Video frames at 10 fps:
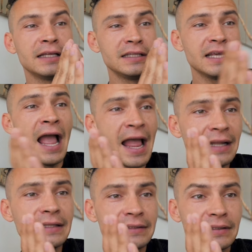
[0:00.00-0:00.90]
in the
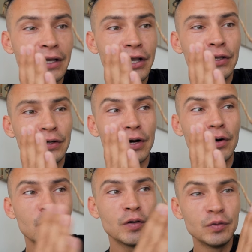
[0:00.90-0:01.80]
end, you
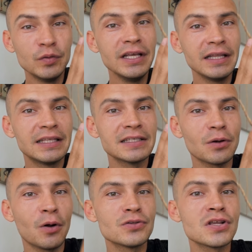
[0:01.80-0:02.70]
know, you need this
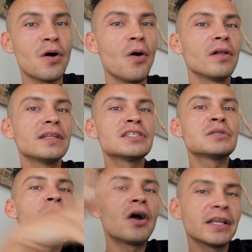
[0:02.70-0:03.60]
also in all the
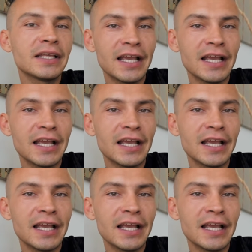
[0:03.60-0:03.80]
smart